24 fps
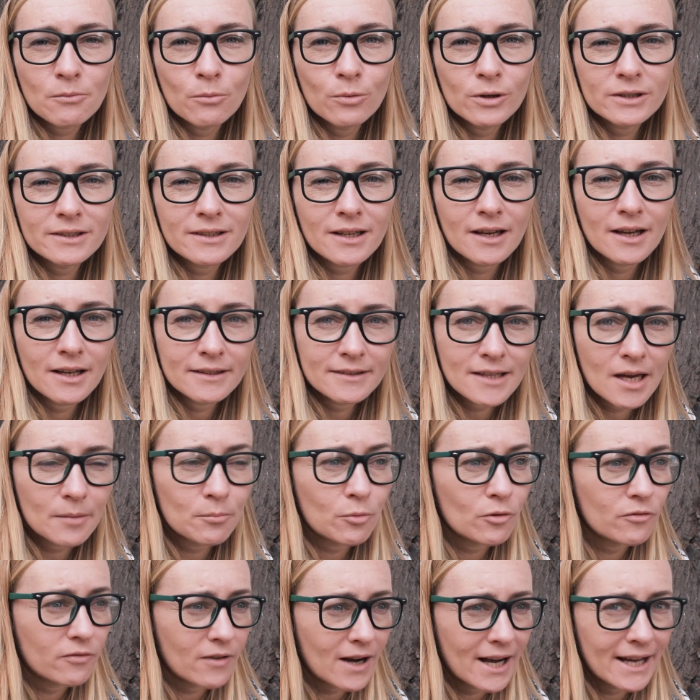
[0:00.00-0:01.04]
What type
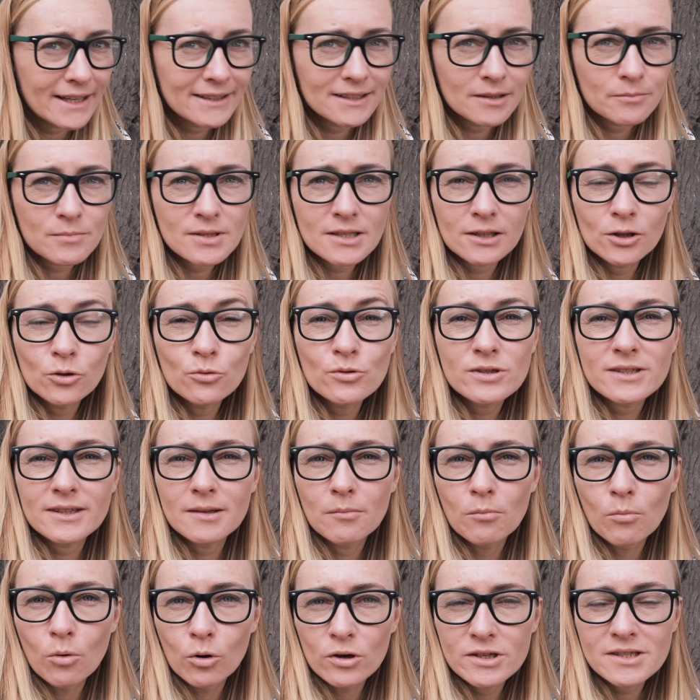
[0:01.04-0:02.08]
of items lose the
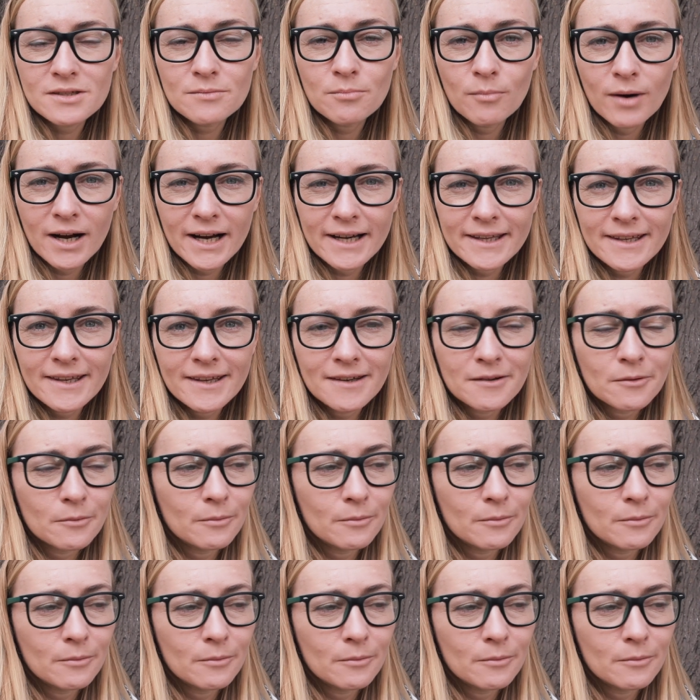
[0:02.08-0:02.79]
most money